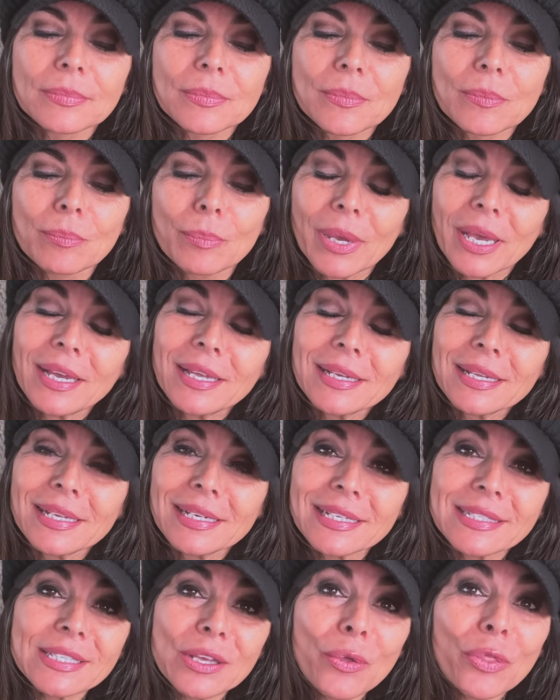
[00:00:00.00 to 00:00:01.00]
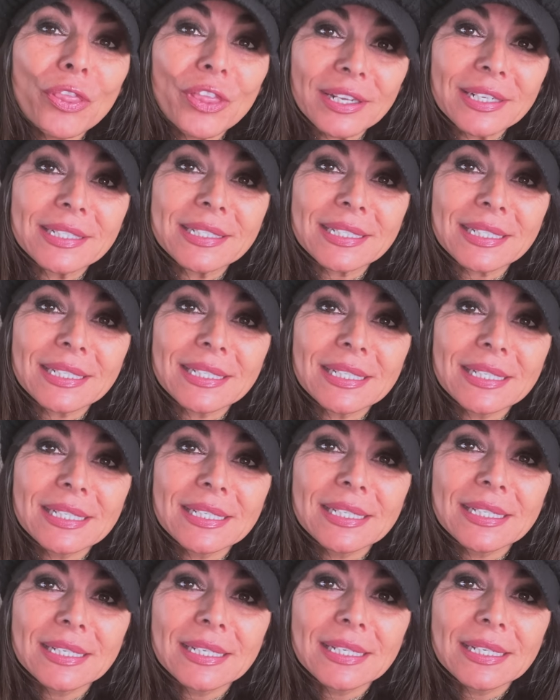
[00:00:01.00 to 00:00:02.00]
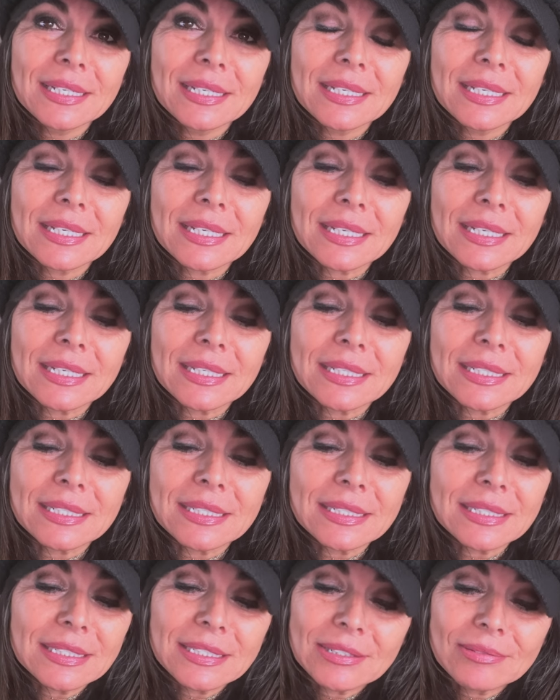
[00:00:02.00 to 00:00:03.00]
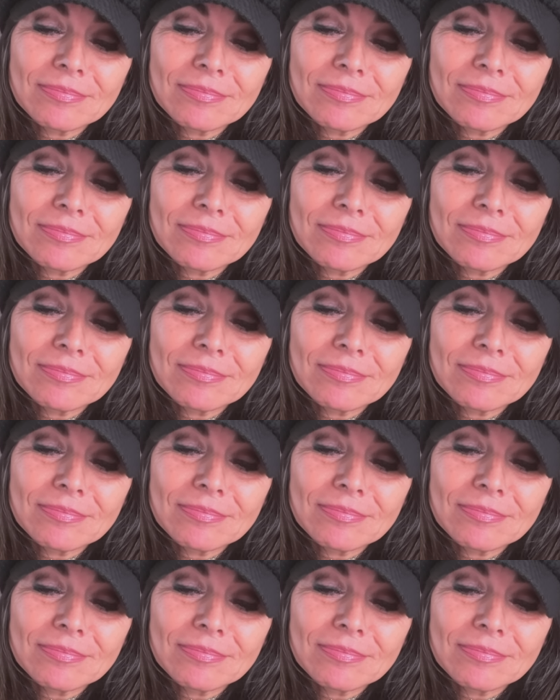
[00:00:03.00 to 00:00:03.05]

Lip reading: But it is authentic, and